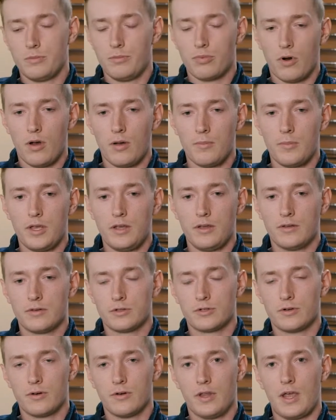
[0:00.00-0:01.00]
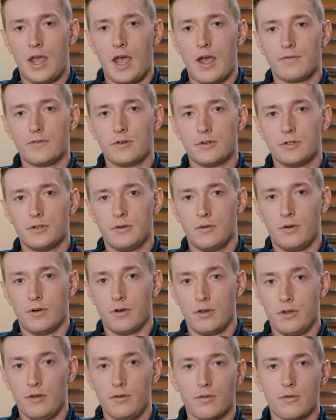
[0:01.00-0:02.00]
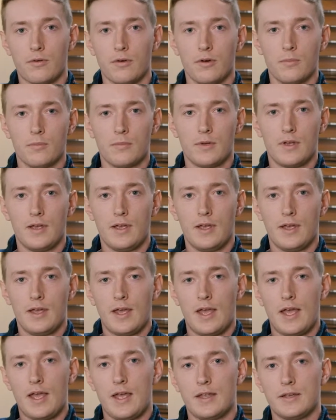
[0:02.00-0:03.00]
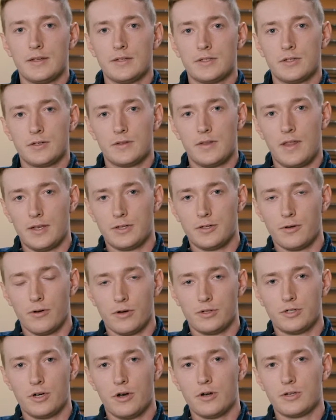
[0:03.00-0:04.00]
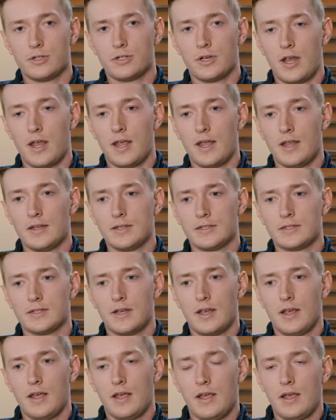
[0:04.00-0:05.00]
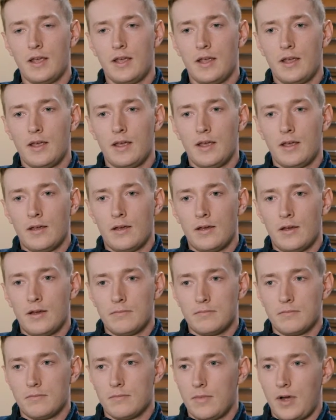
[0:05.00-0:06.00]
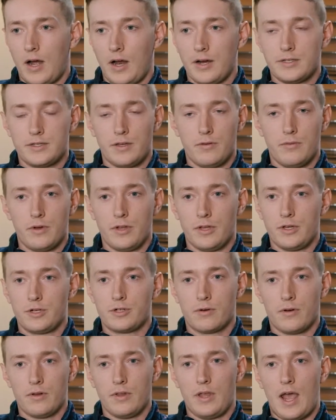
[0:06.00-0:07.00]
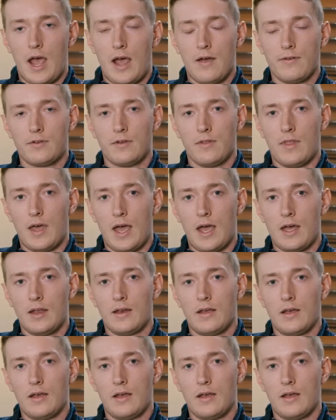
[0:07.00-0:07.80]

brought me shortly after to her youth group and then to our church. And honestly, really shortly after that,